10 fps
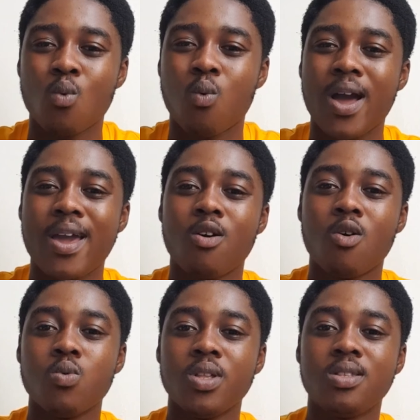Why are
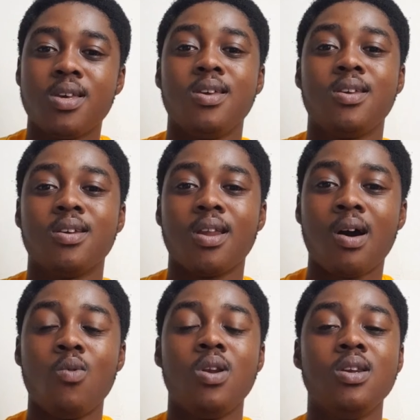we taking
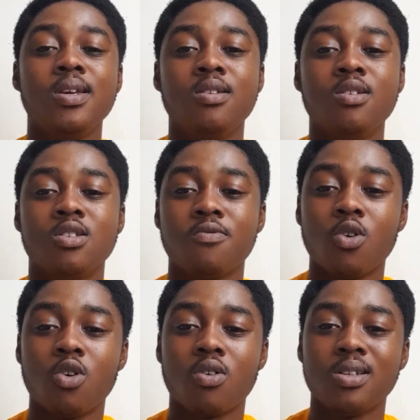our leaders
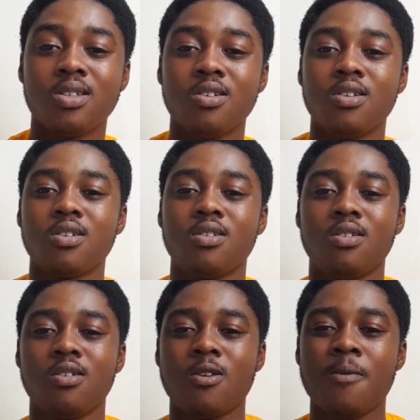for granted?
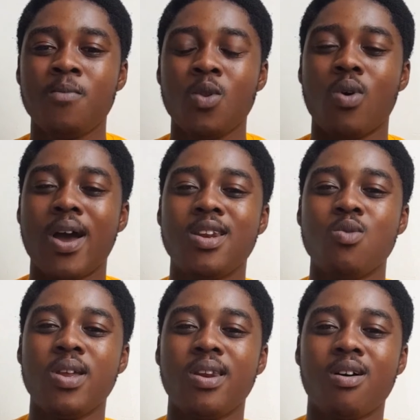Why do
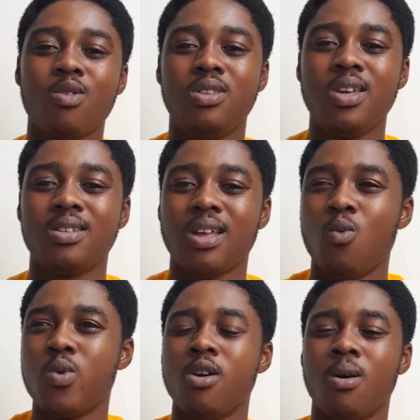we now think that
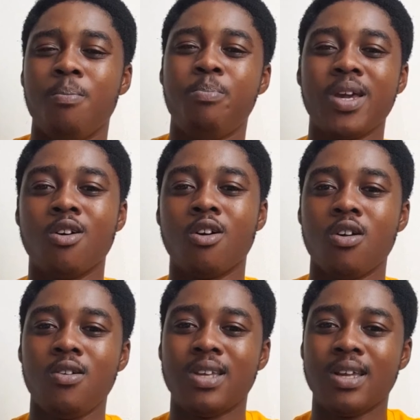we are bigger
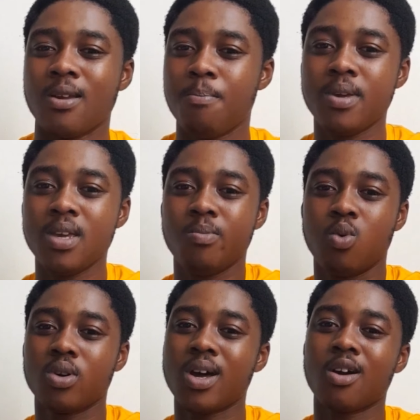than the
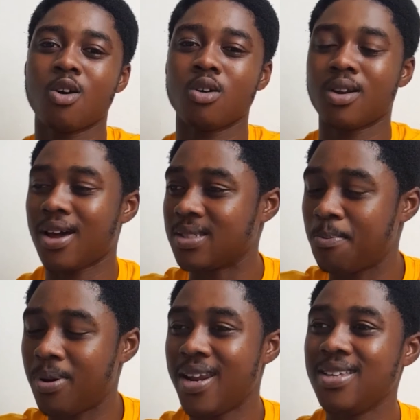people that God has
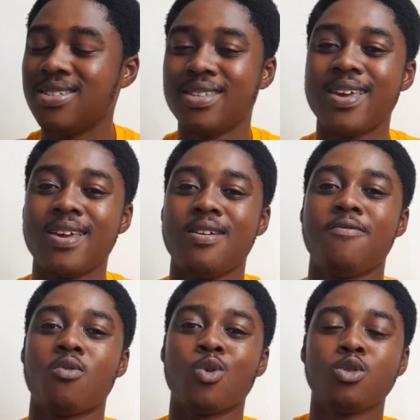placed there
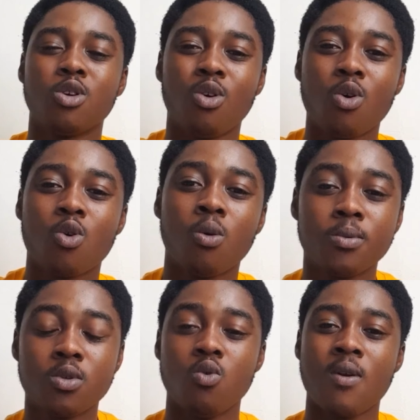for us to look up
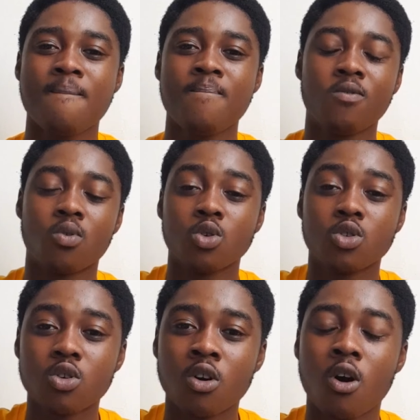to, for us
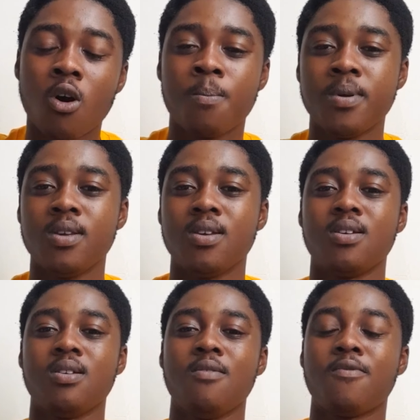to copy,
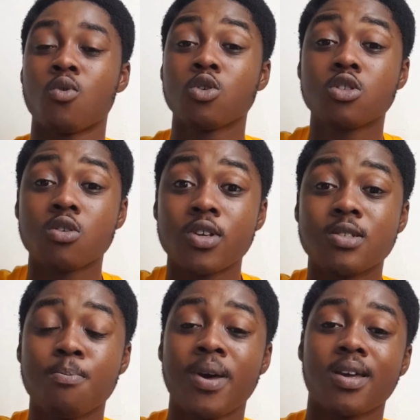for us to
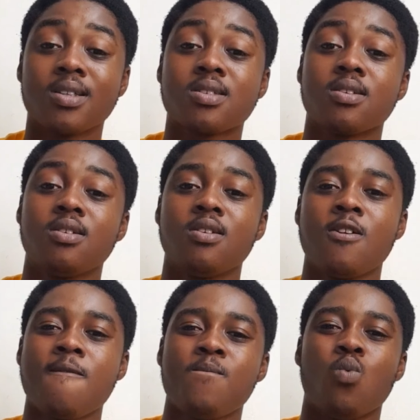respect?
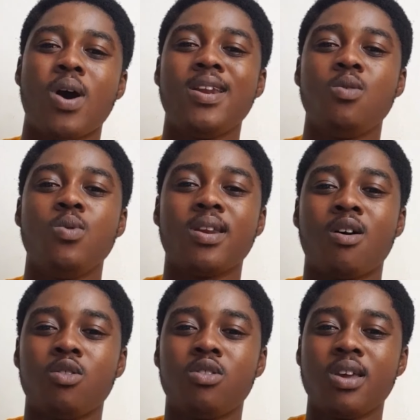Why do we
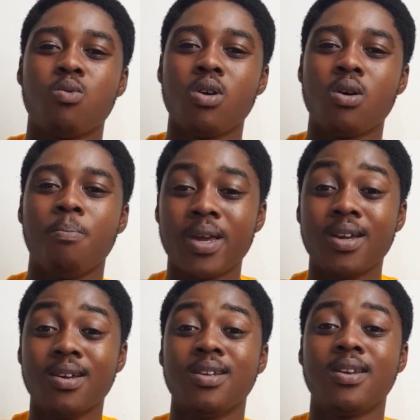now think we are
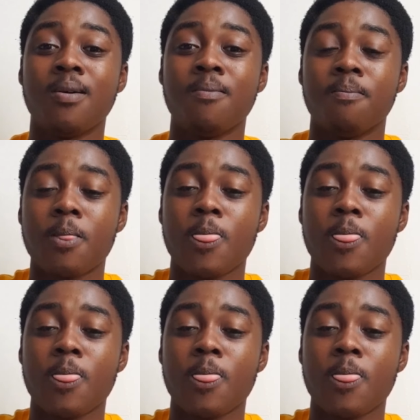bigger than them?